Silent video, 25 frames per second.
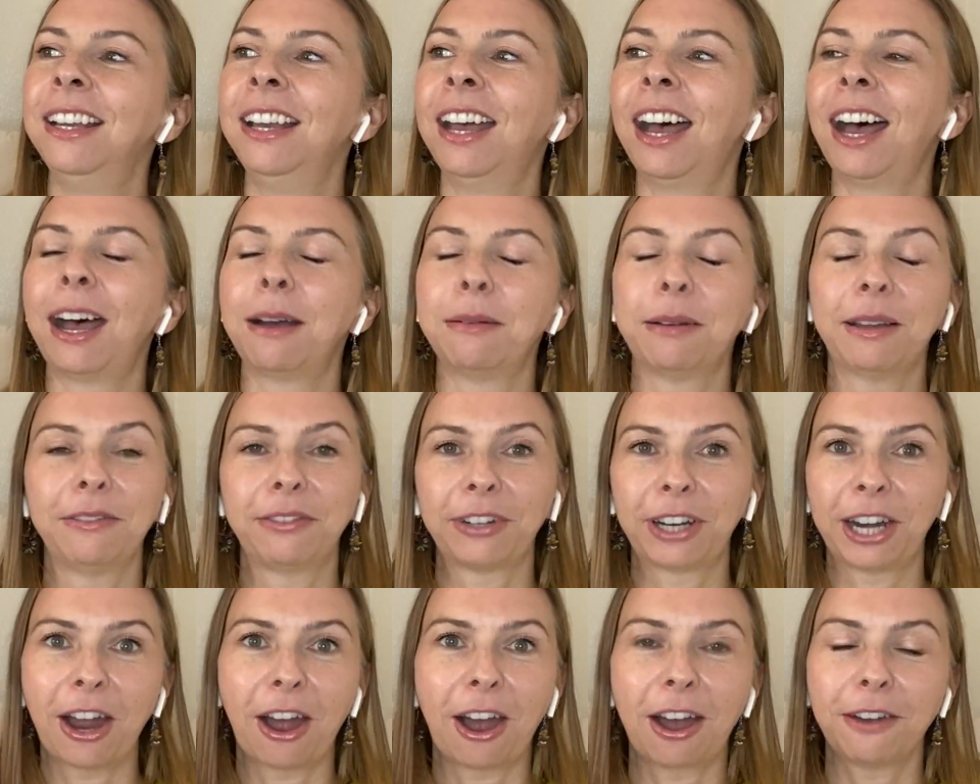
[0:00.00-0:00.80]
I
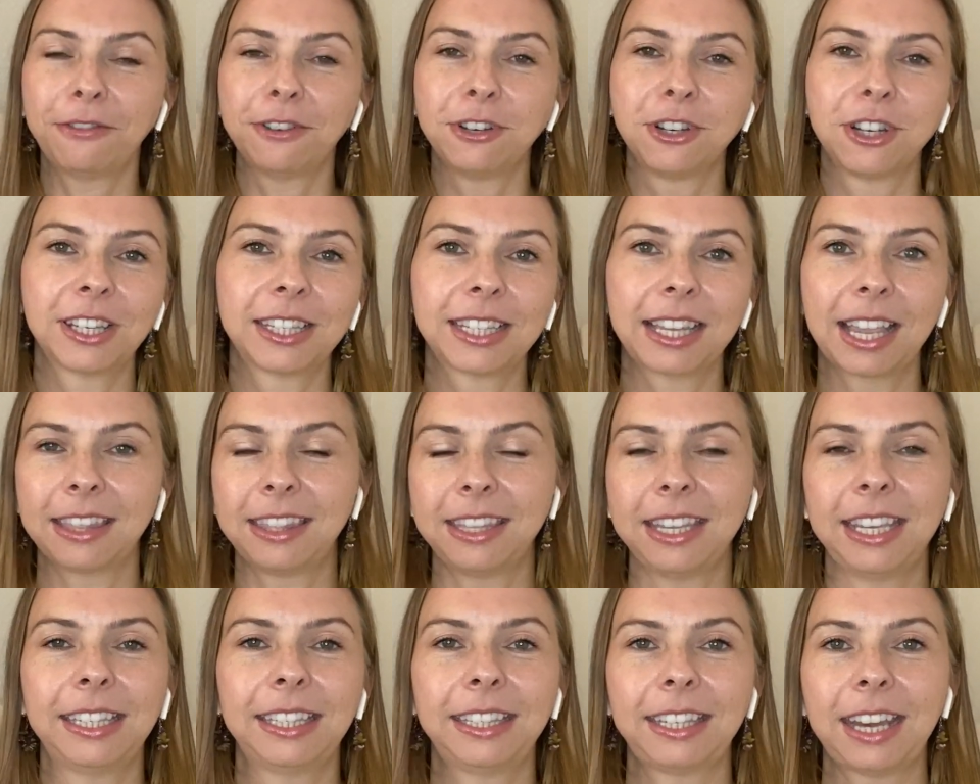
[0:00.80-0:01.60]
very often just get
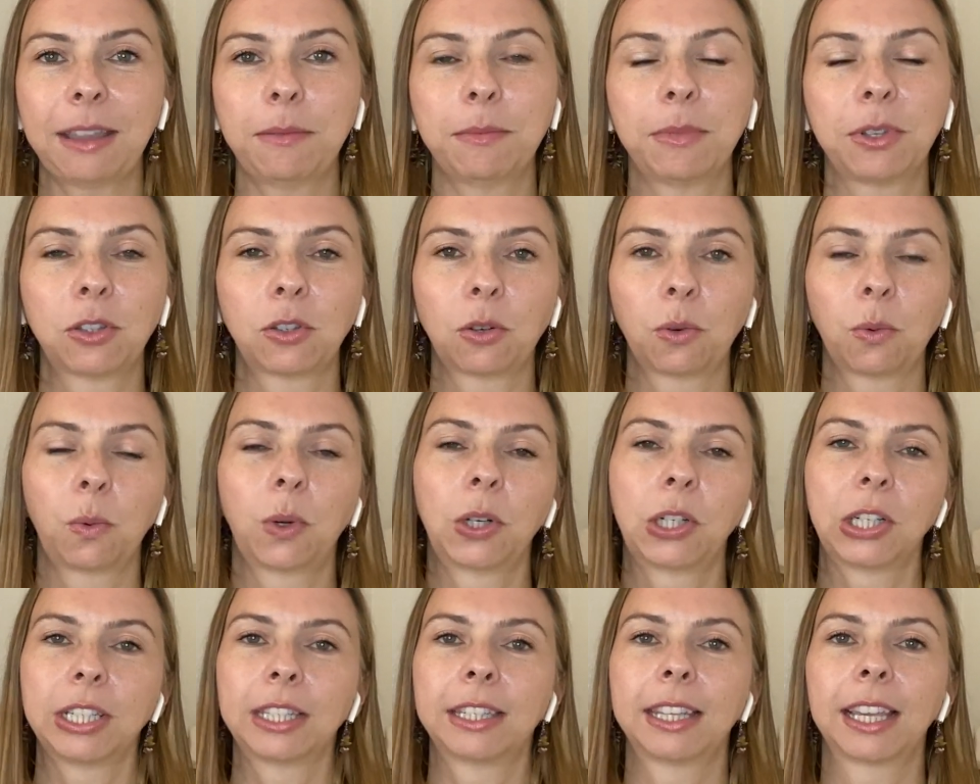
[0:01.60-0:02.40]
these statements or
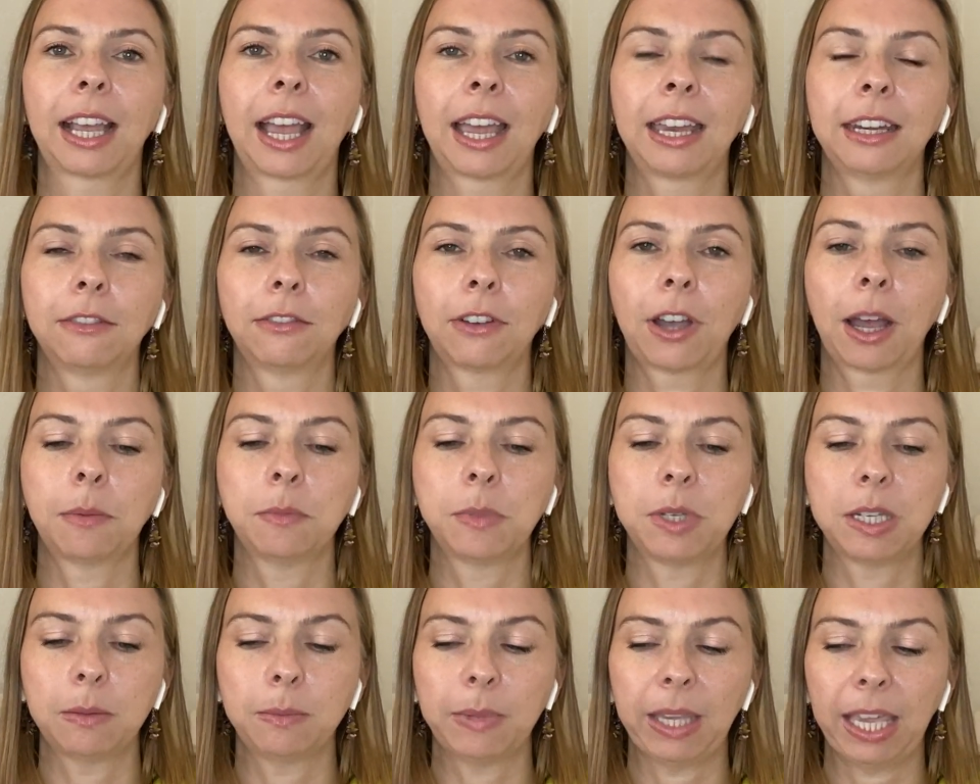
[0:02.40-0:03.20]
words that kind of come
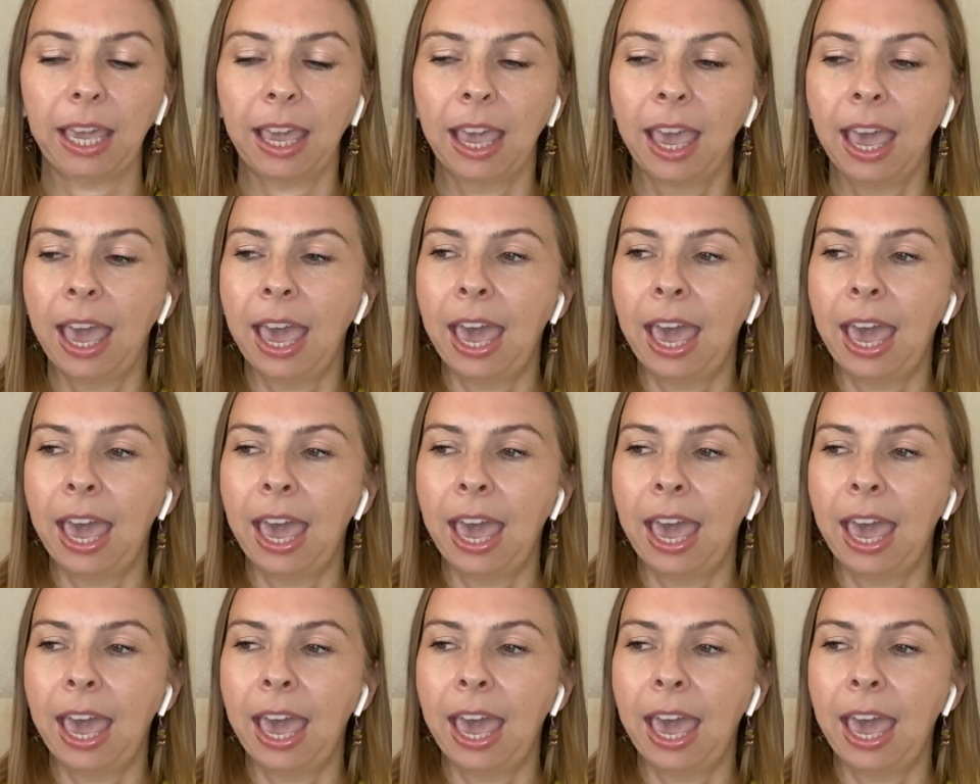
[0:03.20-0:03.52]
to me.